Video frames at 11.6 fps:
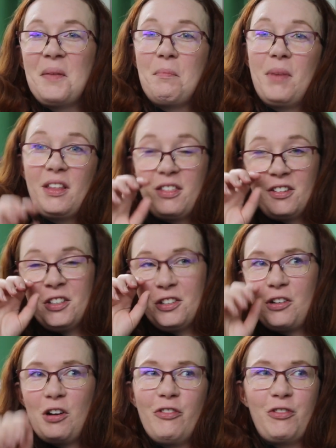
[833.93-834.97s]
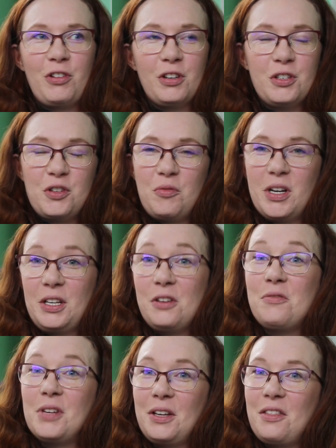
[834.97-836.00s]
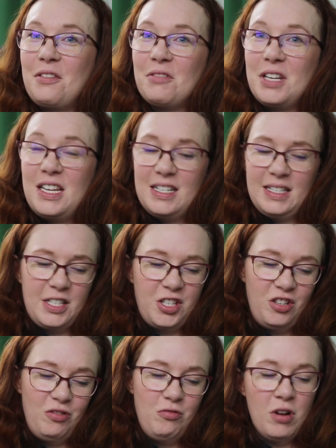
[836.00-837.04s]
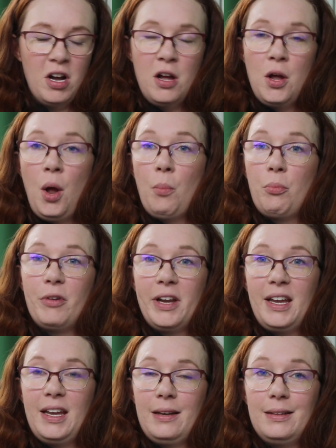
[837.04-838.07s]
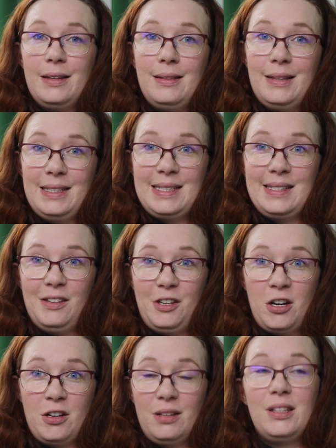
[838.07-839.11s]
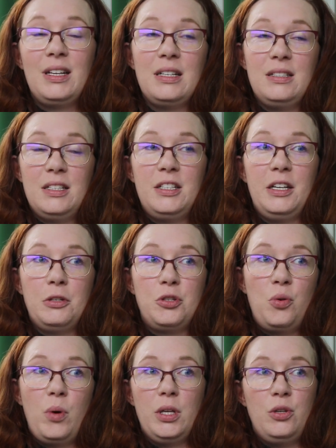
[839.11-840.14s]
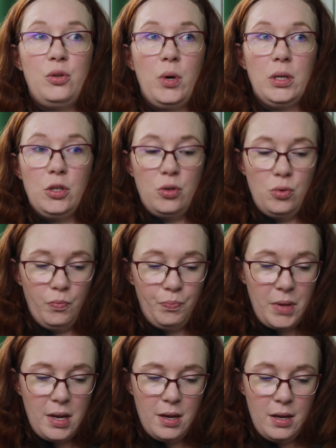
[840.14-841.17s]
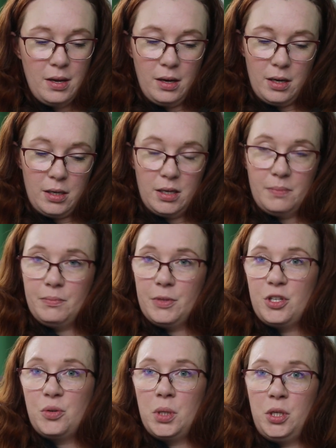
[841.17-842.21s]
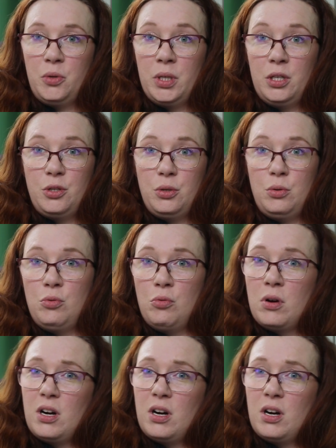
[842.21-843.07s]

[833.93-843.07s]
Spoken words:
My third goal for 2023 is to bring in less yarn than I did in 2022. 2022,